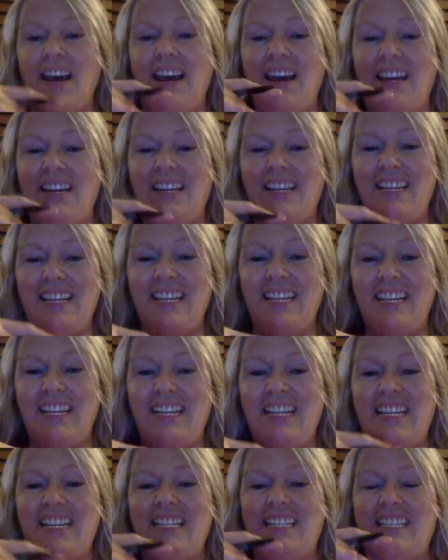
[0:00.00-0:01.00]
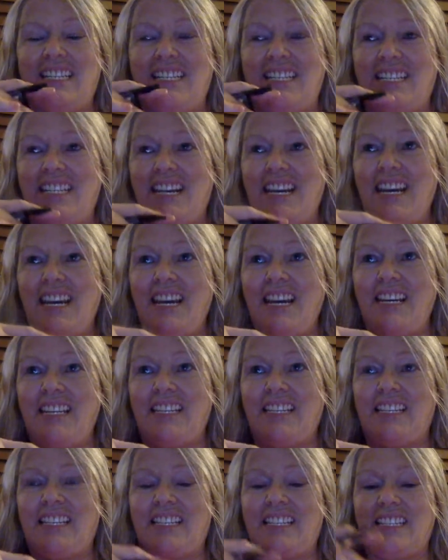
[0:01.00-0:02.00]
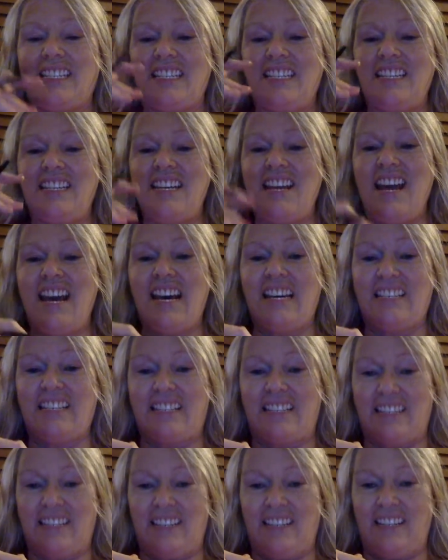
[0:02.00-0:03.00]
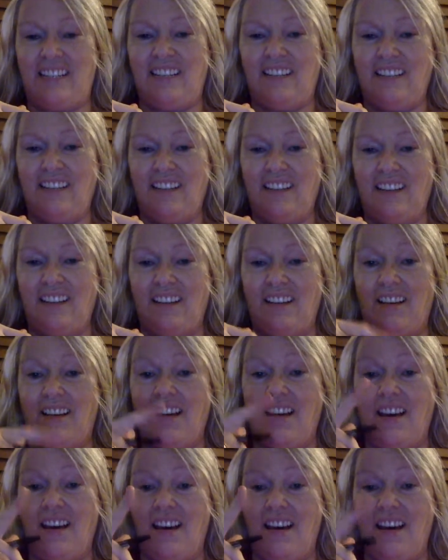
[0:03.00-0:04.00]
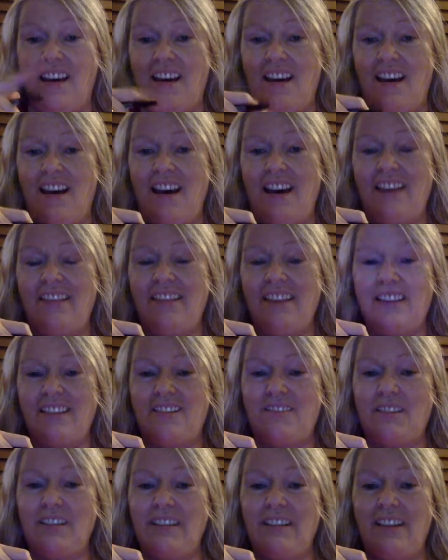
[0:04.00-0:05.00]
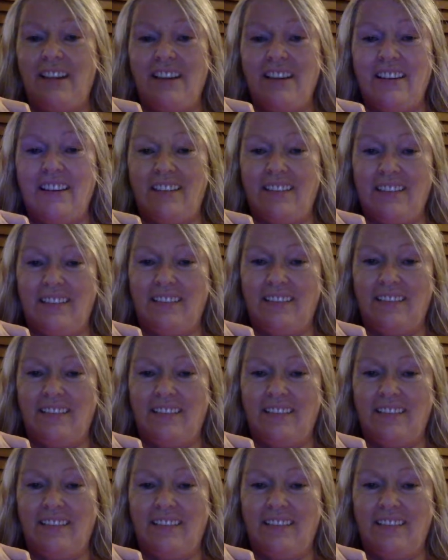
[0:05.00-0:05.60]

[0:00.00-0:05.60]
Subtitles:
and it tastes nasty. And that's how you like it.